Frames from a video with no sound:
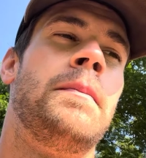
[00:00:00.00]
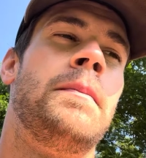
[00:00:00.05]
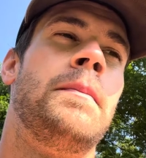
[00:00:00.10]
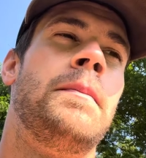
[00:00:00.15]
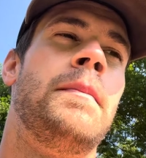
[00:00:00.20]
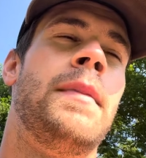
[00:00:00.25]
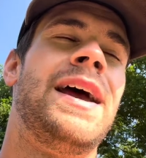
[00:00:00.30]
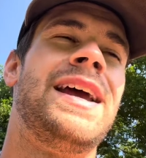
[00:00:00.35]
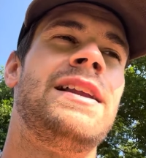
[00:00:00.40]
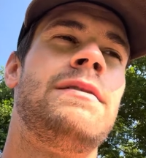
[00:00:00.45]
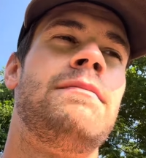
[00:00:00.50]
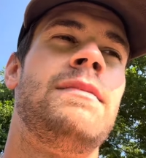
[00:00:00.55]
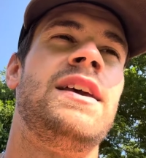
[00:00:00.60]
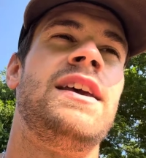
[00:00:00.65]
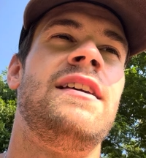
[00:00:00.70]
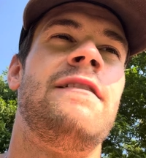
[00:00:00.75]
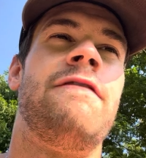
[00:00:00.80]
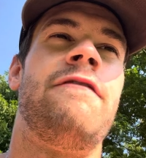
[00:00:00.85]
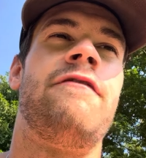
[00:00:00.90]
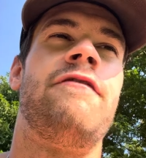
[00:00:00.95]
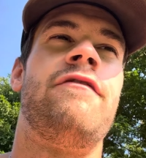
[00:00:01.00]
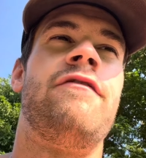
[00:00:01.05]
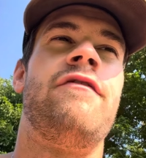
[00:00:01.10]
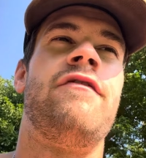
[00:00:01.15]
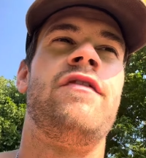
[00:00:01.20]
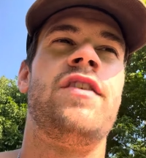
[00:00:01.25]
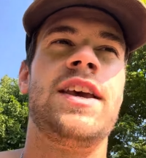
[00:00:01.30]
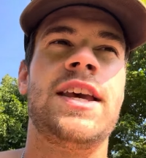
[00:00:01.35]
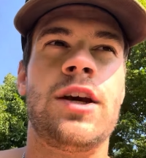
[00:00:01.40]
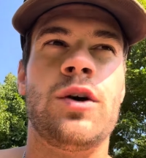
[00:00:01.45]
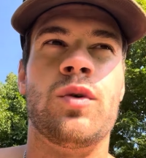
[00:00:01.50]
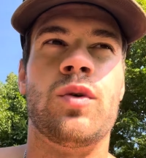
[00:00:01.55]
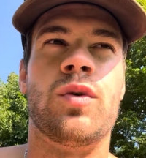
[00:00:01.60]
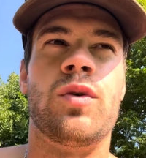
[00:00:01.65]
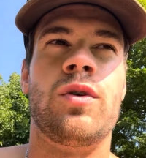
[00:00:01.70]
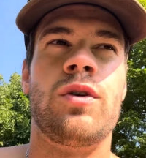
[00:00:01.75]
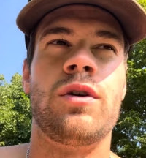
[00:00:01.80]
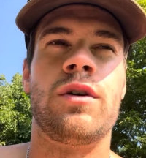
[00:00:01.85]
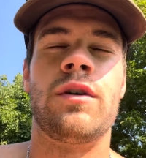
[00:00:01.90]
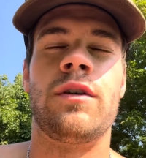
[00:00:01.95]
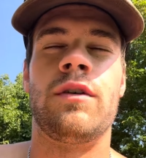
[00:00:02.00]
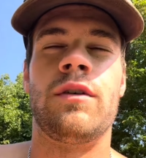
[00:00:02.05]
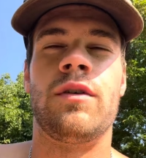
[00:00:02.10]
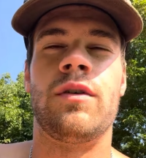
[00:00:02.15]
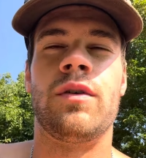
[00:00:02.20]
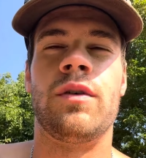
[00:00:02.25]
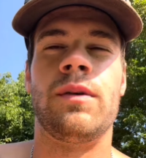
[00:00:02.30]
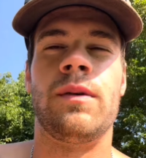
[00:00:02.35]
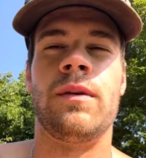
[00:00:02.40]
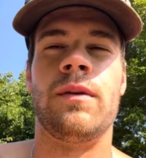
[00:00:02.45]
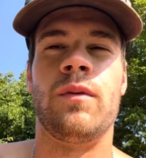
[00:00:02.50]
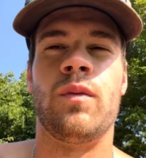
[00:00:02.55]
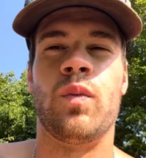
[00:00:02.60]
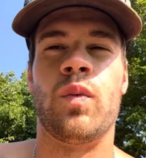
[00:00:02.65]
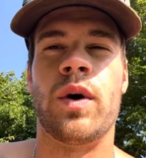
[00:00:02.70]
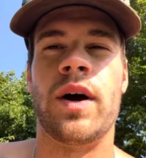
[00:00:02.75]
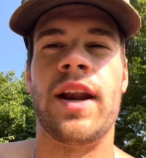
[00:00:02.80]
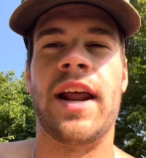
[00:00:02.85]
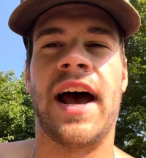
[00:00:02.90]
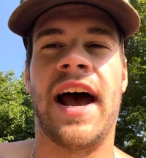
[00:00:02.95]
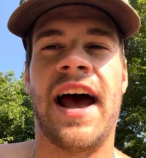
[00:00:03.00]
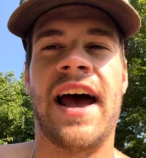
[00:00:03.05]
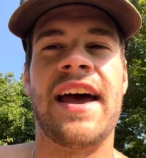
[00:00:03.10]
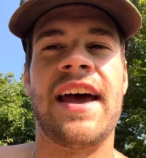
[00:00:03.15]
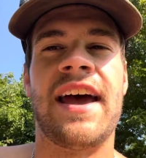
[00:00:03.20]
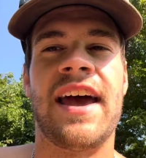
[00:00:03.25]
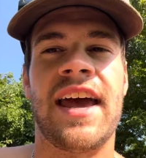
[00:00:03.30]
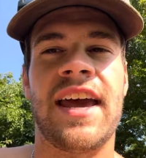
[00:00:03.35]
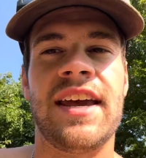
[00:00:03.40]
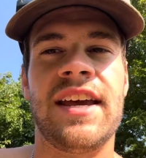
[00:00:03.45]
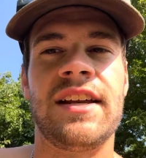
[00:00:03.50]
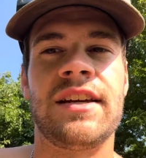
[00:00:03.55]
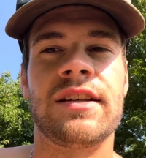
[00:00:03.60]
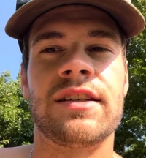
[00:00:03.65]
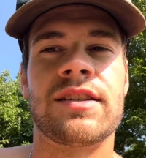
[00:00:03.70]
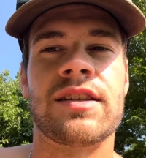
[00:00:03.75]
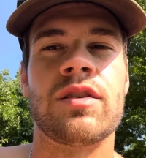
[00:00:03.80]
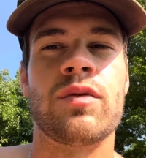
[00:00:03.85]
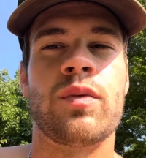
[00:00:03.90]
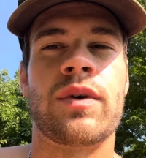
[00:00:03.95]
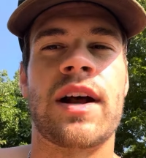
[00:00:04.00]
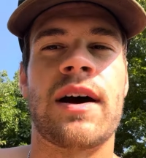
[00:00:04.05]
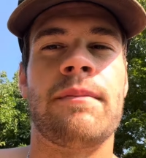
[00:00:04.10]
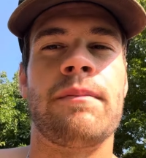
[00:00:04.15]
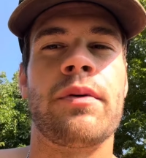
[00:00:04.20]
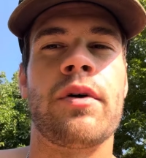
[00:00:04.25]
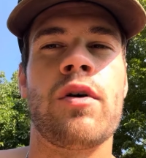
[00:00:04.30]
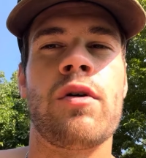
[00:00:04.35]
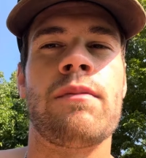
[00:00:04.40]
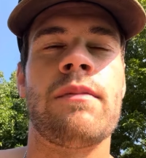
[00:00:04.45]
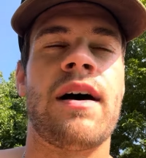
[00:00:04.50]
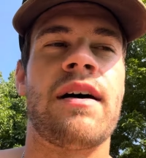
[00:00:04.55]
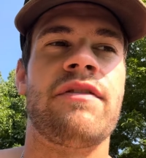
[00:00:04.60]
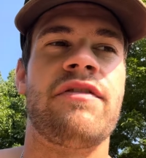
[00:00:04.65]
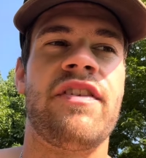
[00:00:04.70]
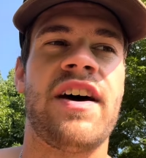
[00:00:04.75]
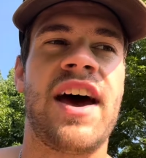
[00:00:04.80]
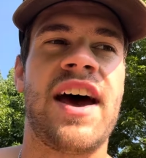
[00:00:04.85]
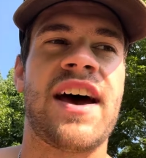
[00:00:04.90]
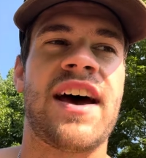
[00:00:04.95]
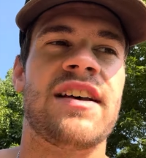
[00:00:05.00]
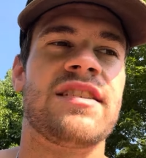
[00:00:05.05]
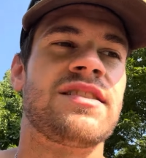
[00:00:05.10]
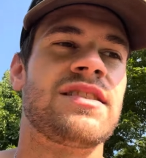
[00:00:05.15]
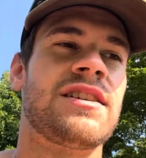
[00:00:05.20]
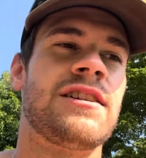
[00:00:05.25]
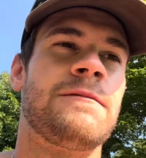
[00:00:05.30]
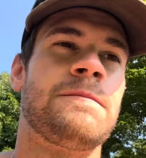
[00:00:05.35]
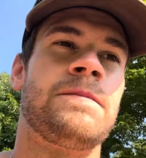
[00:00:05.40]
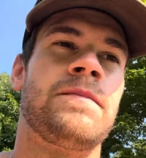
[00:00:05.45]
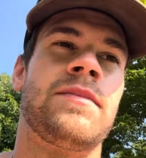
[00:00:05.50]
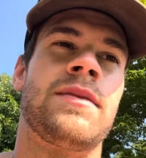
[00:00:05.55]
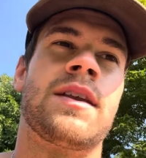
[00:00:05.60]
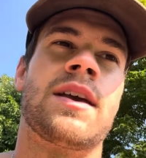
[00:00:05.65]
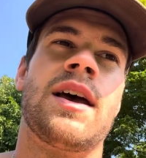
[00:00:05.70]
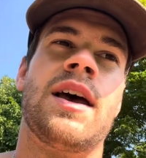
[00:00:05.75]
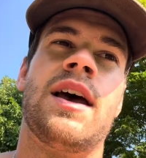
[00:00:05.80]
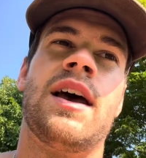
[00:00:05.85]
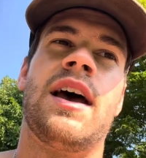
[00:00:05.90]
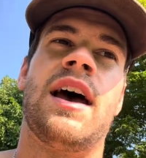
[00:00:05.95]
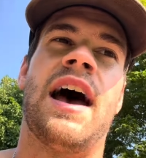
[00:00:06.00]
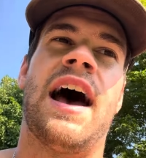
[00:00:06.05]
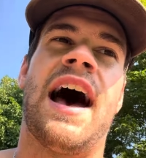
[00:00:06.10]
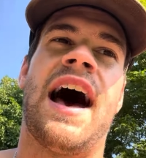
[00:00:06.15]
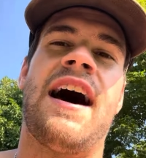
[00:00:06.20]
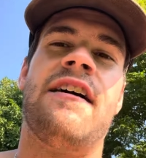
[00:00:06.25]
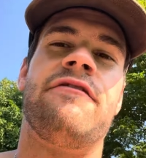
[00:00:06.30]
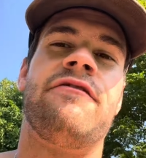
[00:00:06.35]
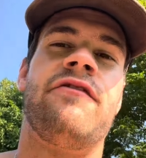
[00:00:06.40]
made me feel what I ate. So when I broke my fast, I